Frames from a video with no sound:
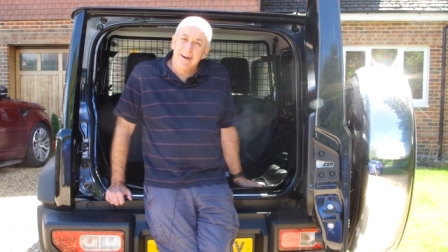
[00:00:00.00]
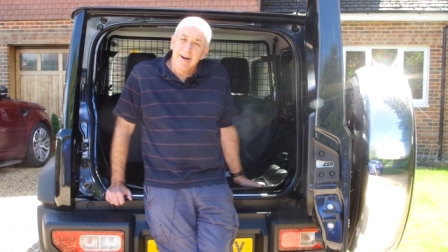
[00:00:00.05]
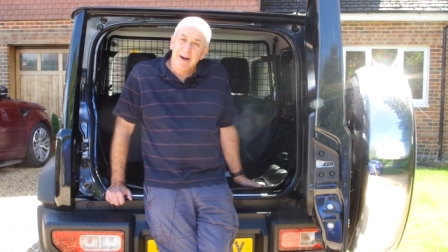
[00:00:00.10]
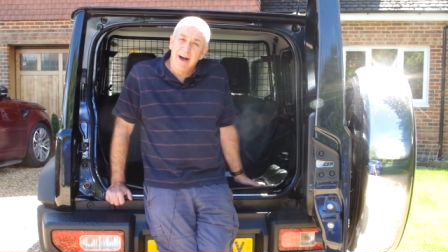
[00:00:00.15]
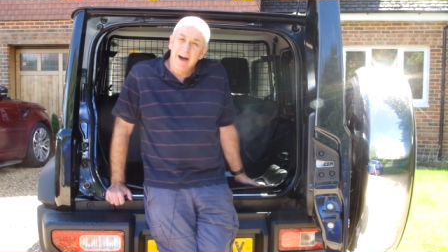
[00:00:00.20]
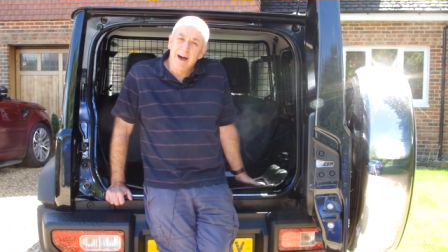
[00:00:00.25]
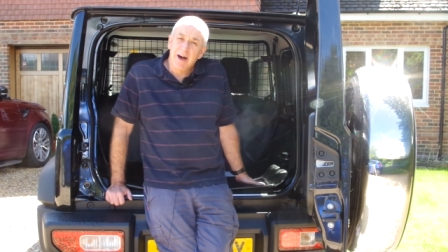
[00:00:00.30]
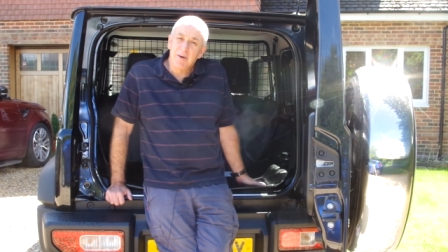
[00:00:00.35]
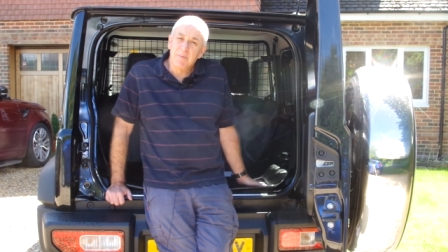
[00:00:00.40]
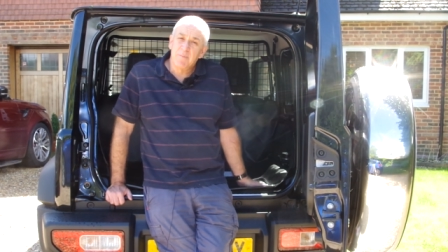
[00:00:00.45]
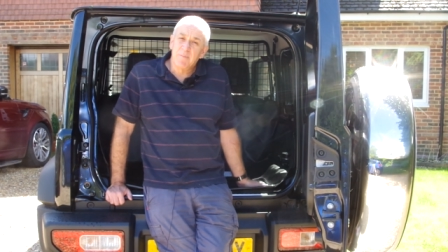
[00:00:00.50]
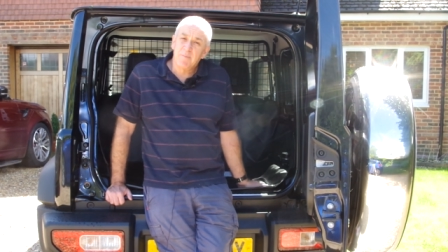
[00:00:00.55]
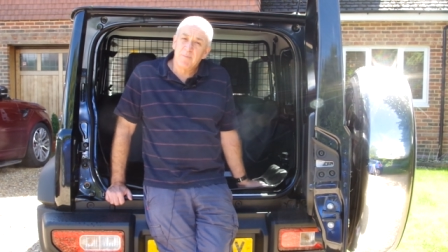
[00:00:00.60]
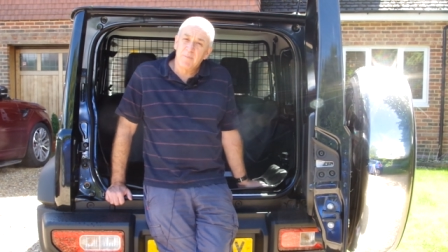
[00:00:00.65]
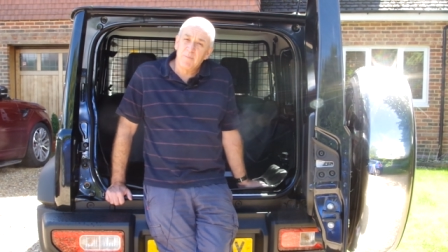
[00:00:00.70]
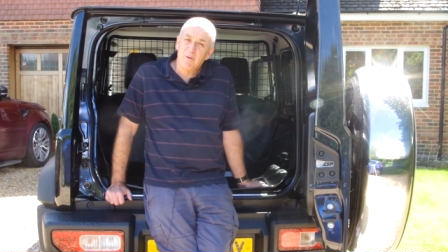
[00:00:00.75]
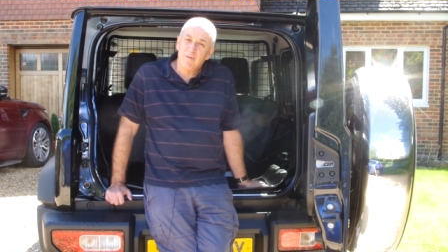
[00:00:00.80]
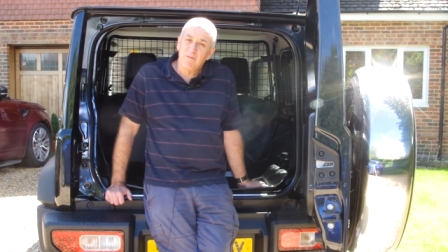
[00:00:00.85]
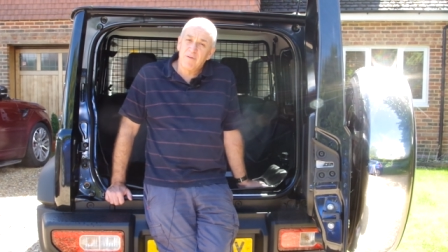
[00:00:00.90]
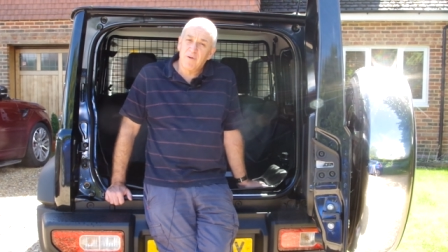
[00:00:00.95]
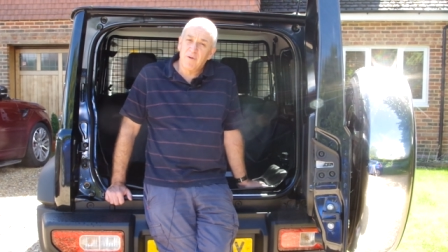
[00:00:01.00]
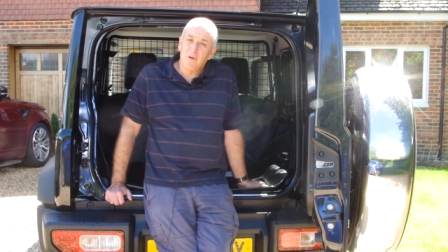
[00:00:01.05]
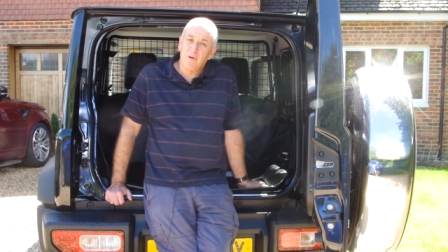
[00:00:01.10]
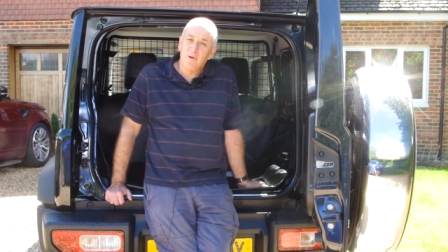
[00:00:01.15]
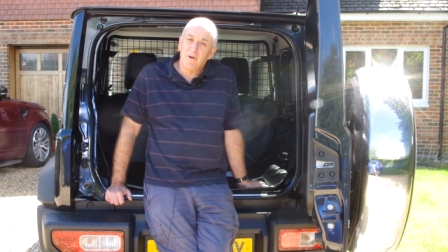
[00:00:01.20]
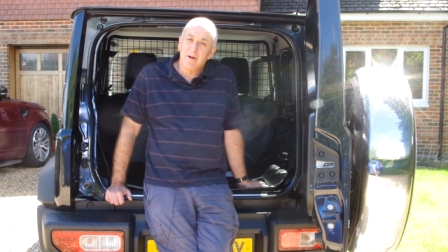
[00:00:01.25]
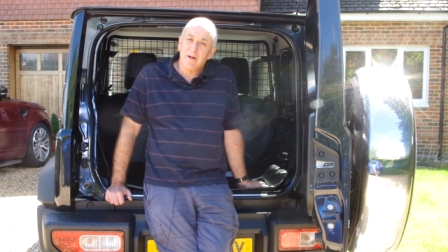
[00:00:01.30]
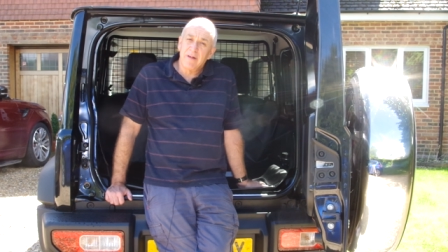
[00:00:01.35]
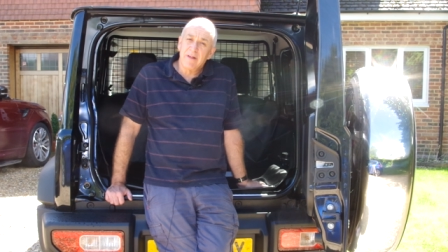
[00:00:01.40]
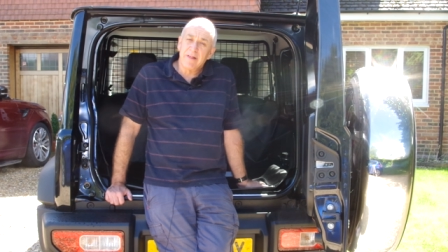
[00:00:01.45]
Um,
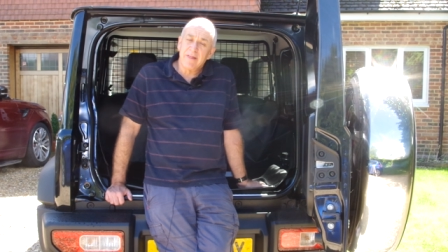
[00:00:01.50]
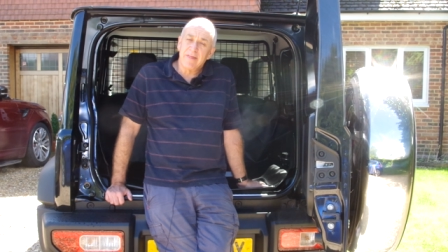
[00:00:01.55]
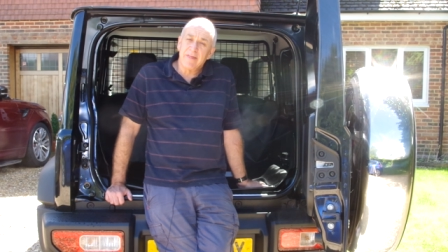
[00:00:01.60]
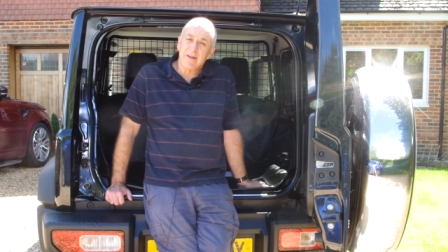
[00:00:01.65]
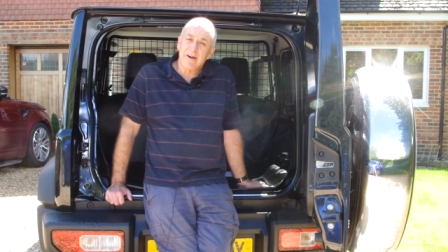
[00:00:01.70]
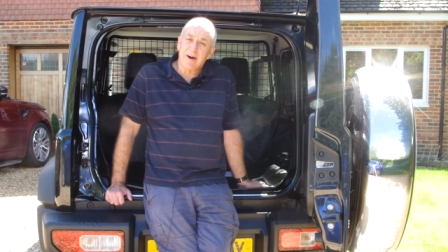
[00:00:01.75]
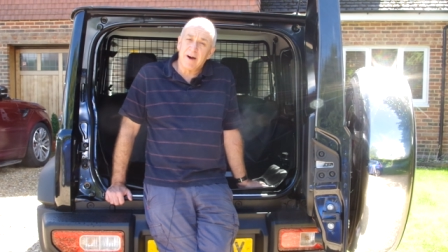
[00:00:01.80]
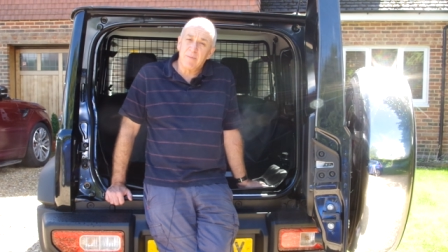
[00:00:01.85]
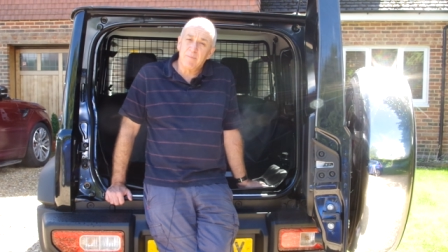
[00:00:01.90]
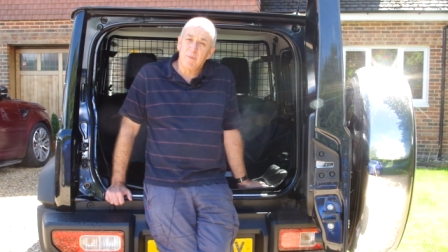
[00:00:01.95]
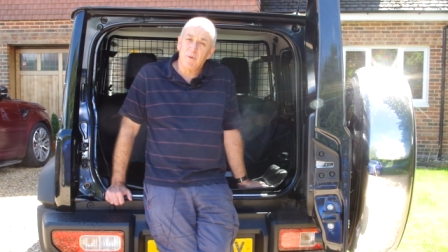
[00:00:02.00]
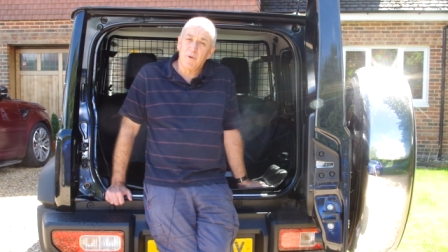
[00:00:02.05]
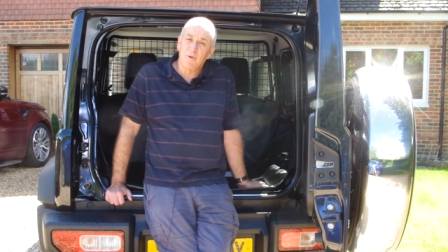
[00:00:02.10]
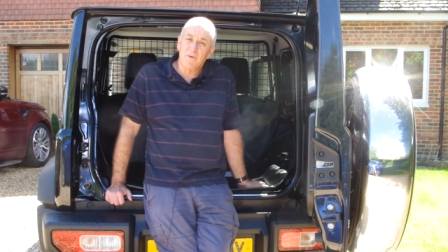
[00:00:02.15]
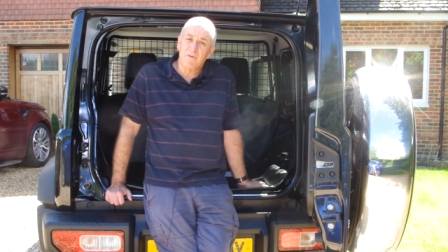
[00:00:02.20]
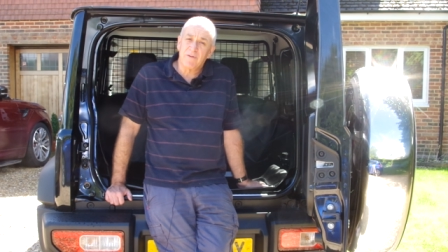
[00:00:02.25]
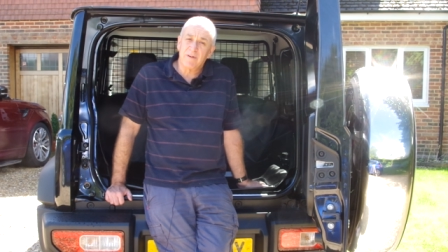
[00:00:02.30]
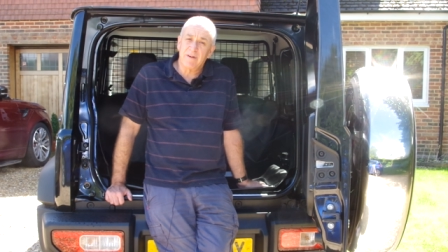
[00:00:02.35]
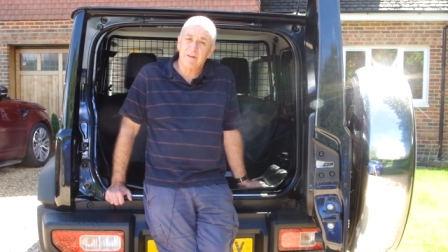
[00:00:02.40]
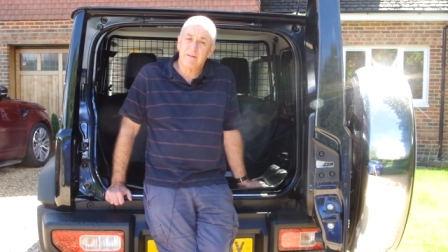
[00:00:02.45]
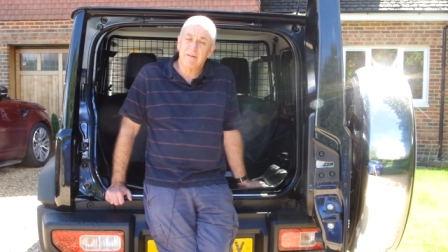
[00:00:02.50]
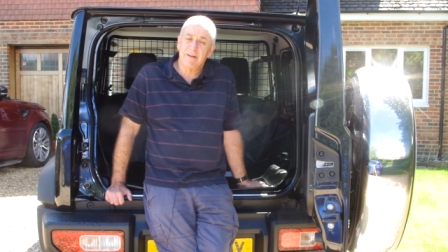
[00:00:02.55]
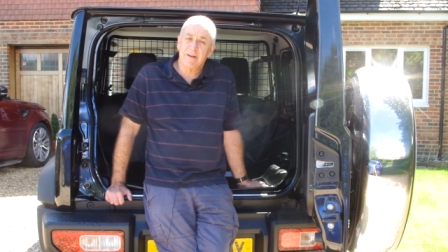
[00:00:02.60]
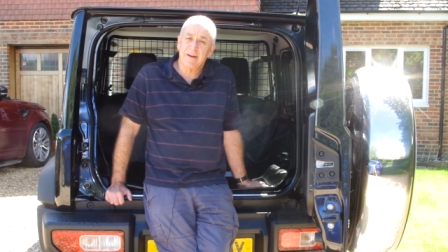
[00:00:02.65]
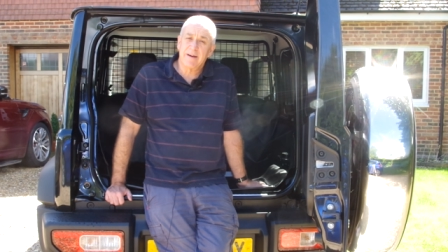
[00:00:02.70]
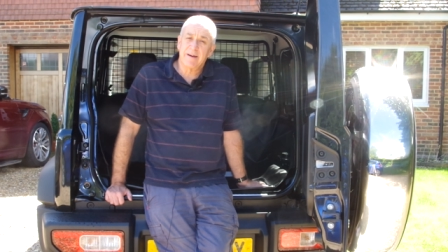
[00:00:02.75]
before I bought it,